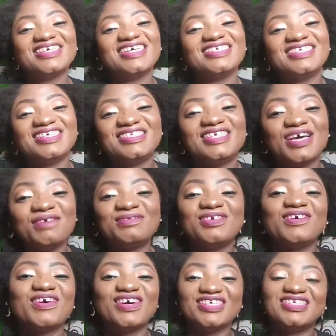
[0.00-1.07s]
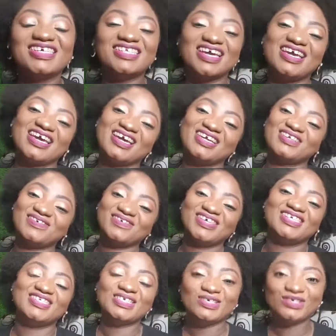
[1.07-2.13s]
so I said types of content that you can
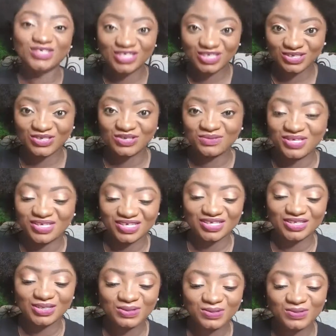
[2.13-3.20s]
create on social media.